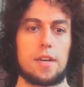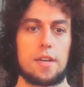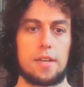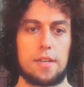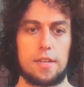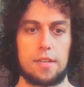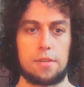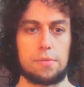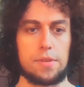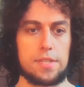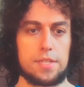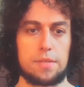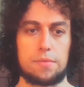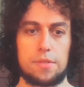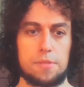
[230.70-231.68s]

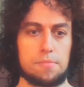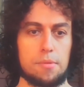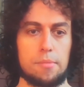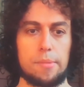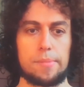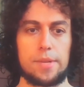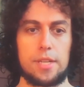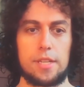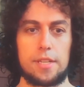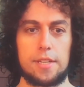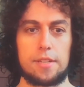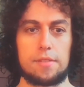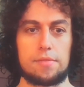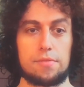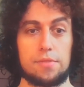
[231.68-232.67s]
increasing one's
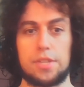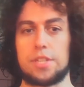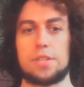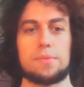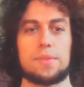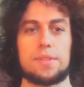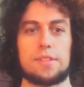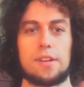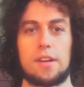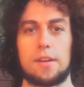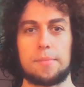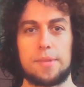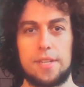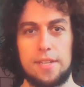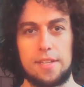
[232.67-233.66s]
probability of reaching
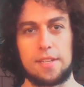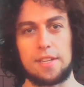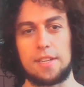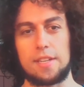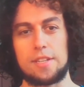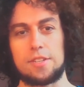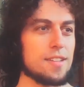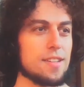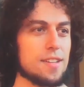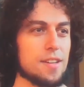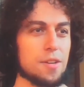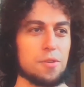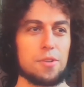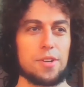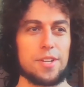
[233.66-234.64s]
retirement age
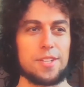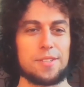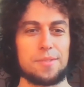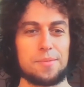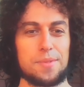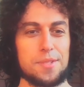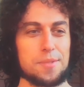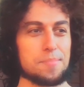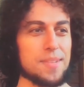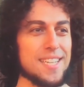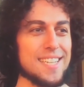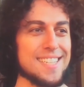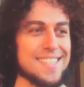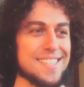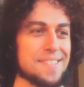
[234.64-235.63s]
according to one's
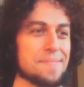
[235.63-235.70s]
plans.